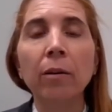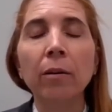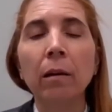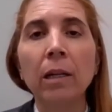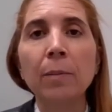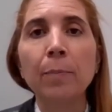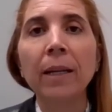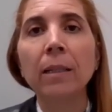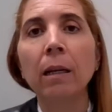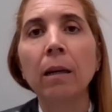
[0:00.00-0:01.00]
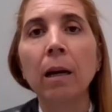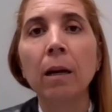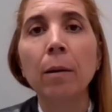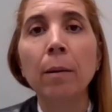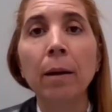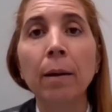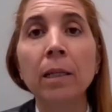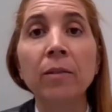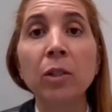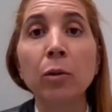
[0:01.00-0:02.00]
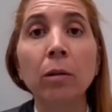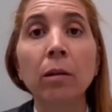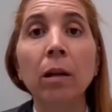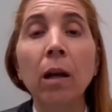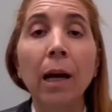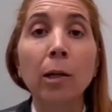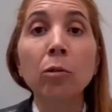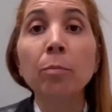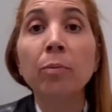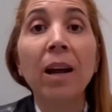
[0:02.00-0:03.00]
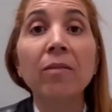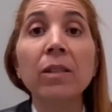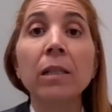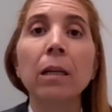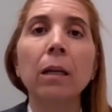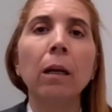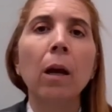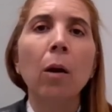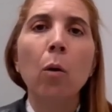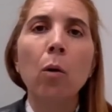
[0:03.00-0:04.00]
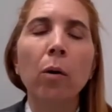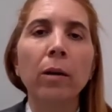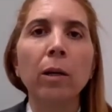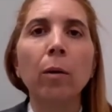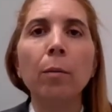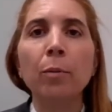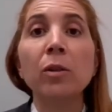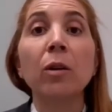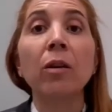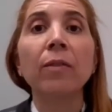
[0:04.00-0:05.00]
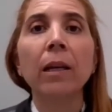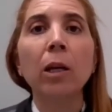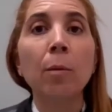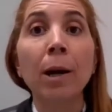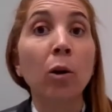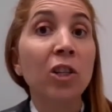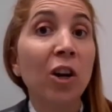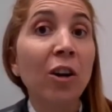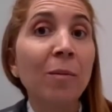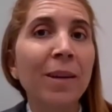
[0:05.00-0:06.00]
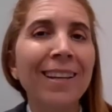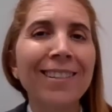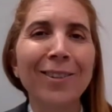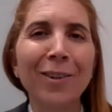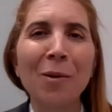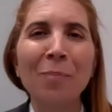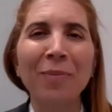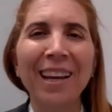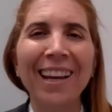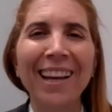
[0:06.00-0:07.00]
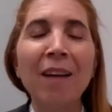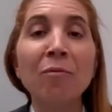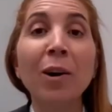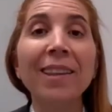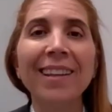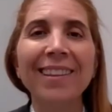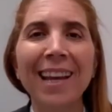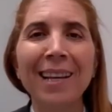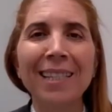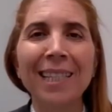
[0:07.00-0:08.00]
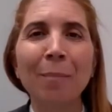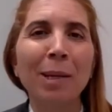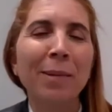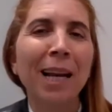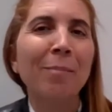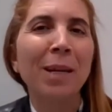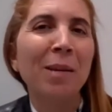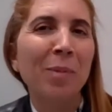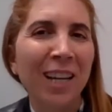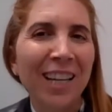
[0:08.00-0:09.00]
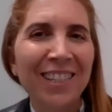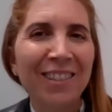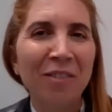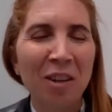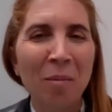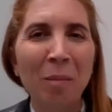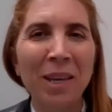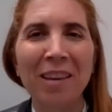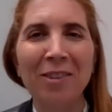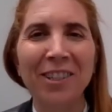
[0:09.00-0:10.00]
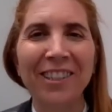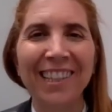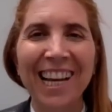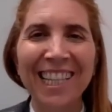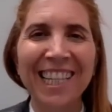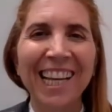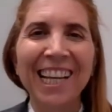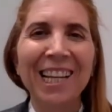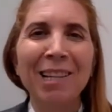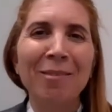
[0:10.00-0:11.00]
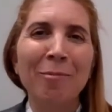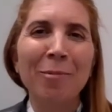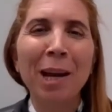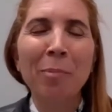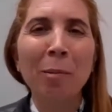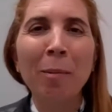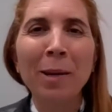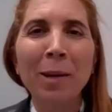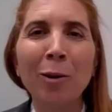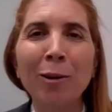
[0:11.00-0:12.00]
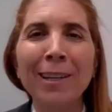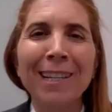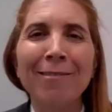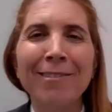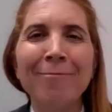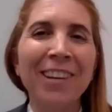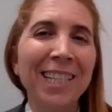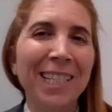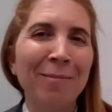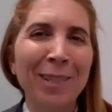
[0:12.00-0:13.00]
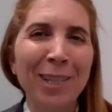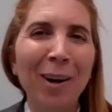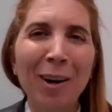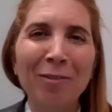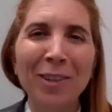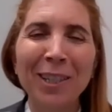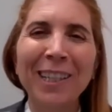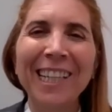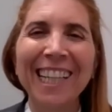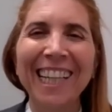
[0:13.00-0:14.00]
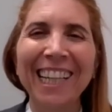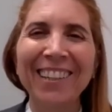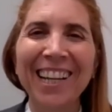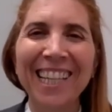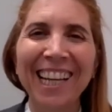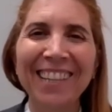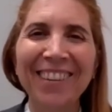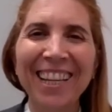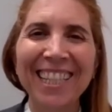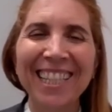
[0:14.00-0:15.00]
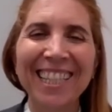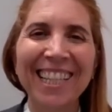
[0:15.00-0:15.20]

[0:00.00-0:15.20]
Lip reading: respecting individual and group privacy, or, preserving human autonomy. So avoiding the subliminal manipulation of human behavior that we are probably all victims of, on a daily basis.